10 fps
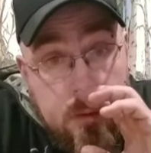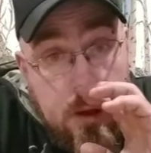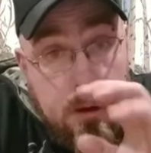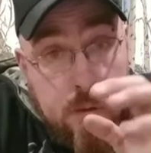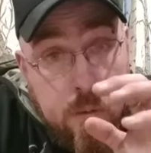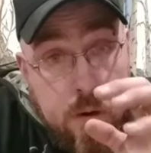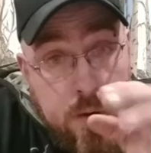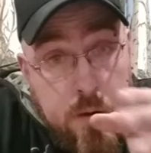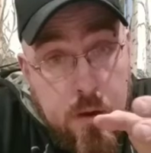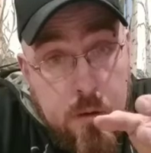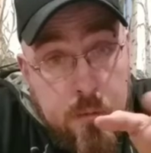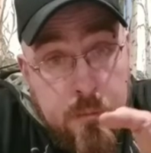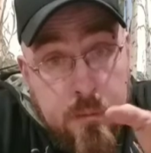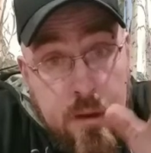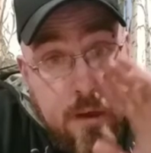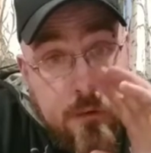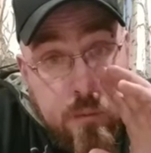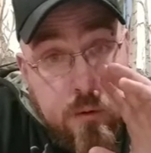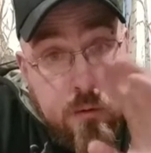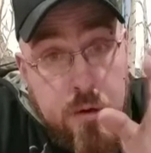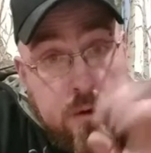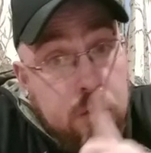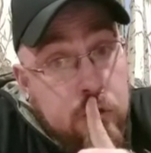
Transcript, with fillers: the other one, you know, the S word.